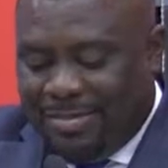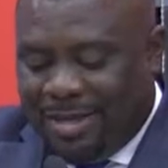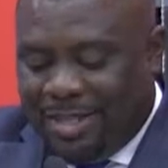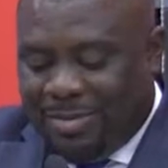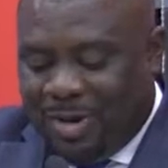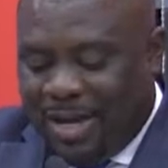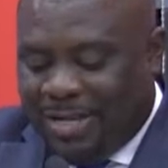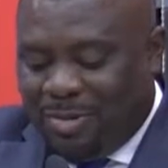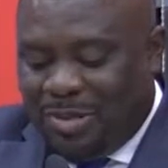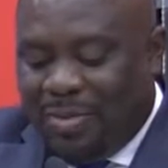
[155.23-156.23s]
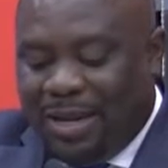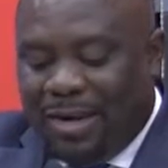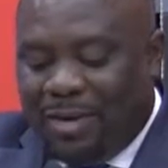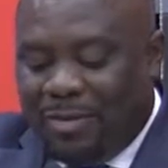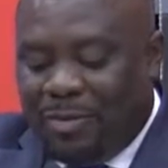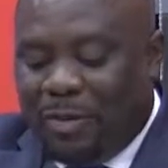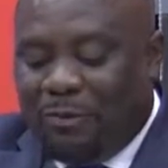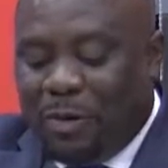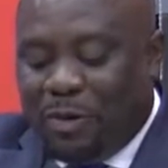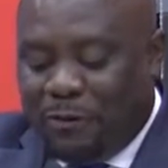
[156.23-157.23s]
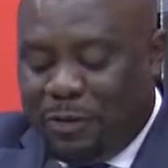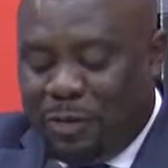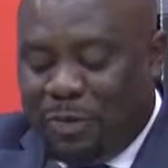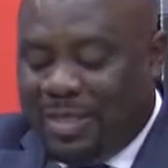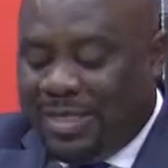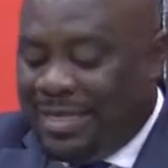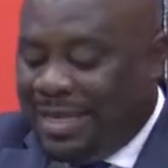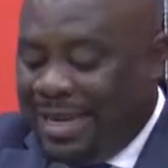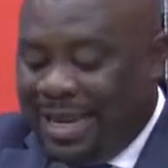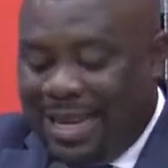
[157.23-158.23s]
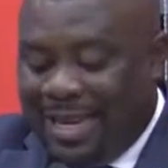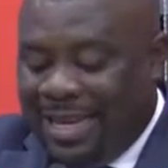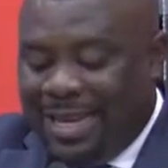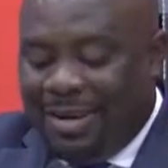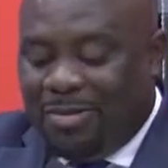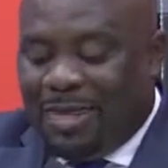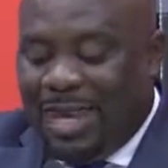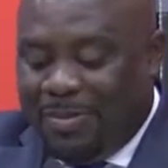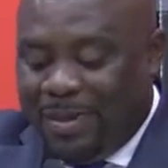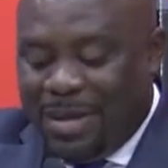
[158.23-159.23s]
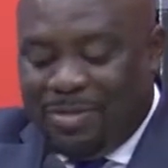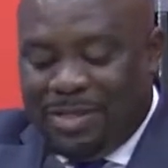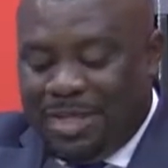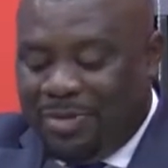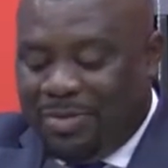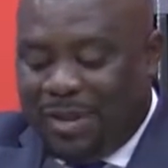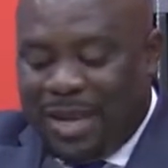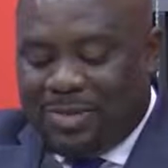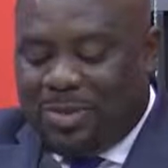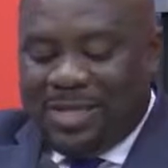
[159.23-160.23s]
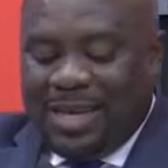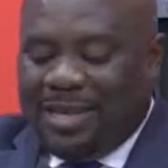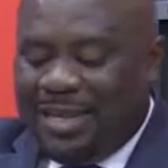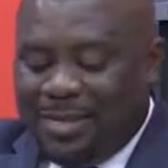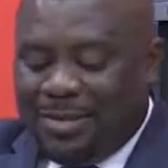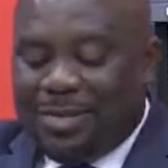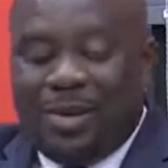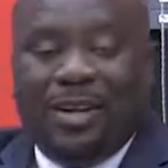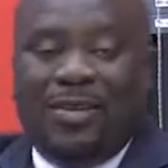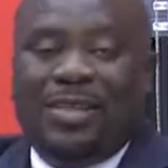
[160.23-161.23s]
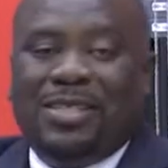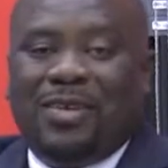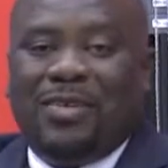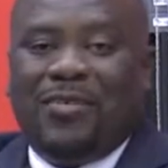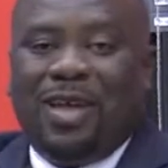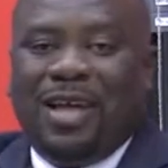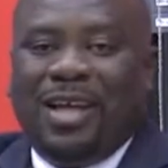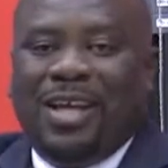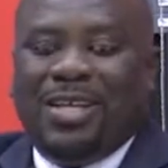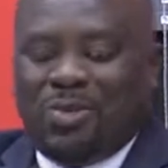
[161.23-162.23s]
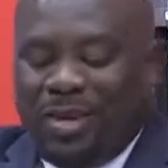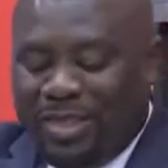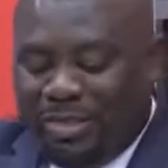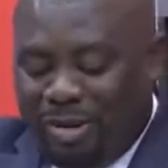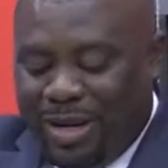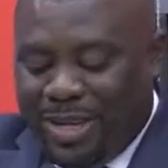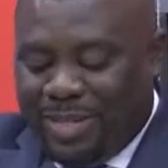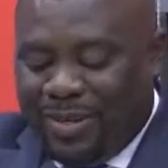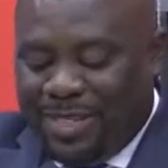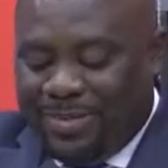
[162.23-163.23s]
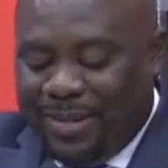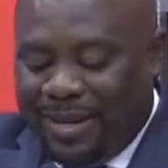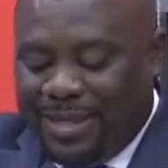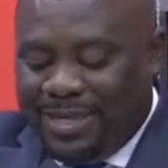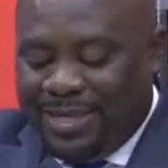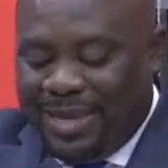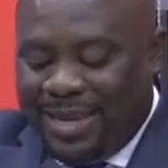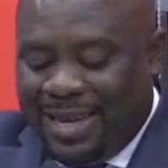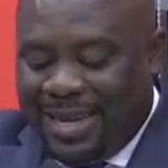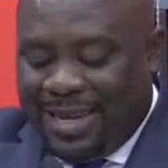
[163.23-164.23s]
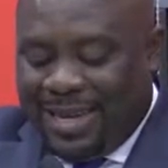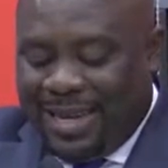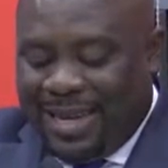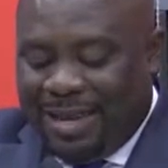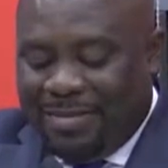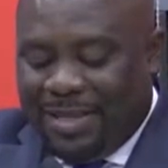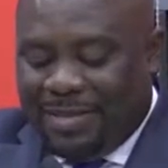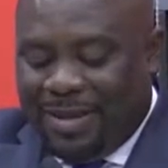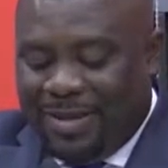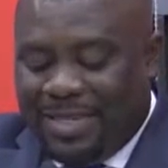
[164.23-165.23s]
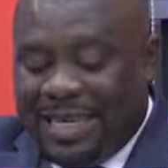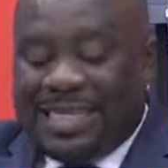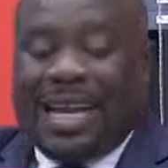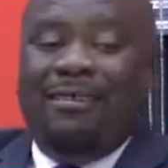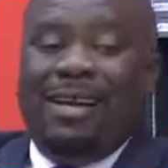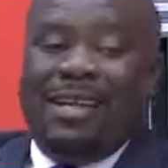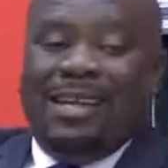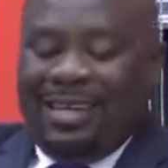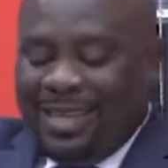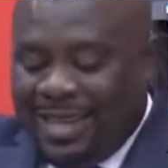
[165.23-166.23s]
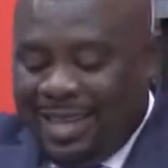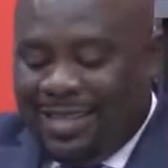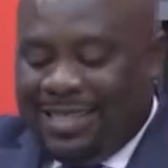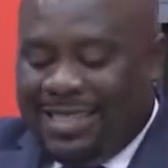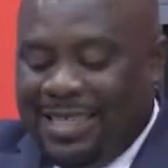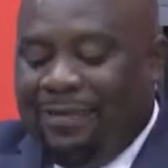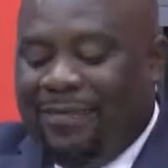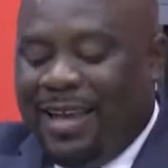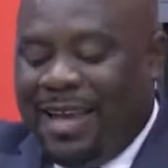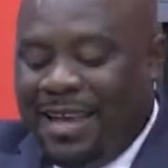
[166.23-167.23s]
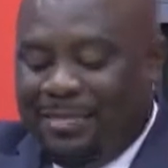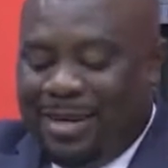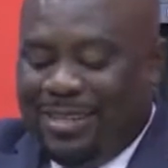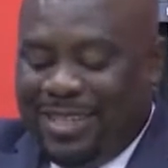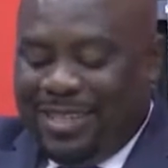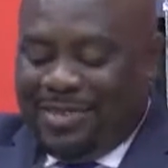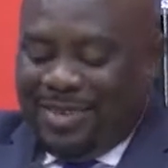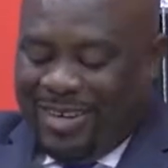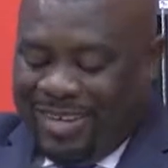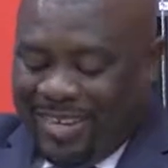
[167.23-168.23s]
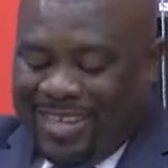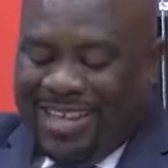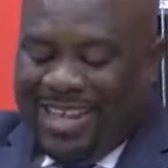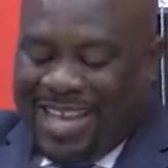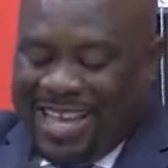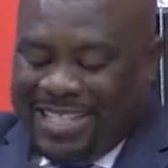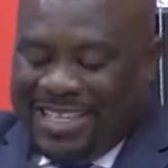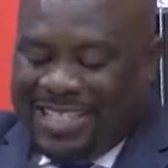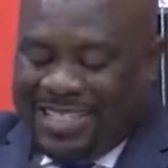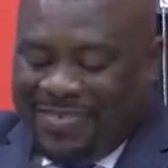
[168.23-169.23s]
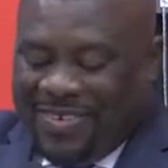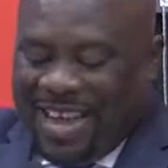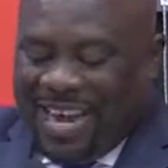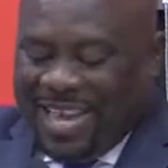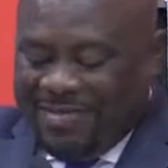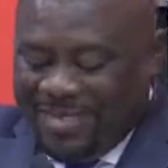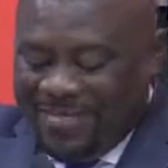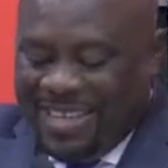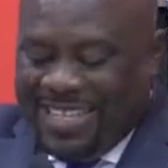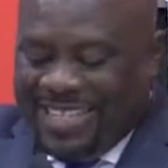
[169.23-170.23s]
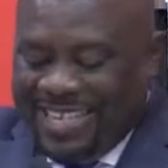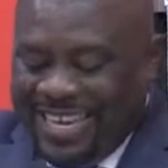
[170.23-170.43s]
He's worked with Millicom, with Vodafone, with Satanda, with KPMG, with Pricewater, and the list goes on and on. He's got over 23 years of experience under his belt. He's currently the chief, I'm trying to say this correctly, he's the chief enablement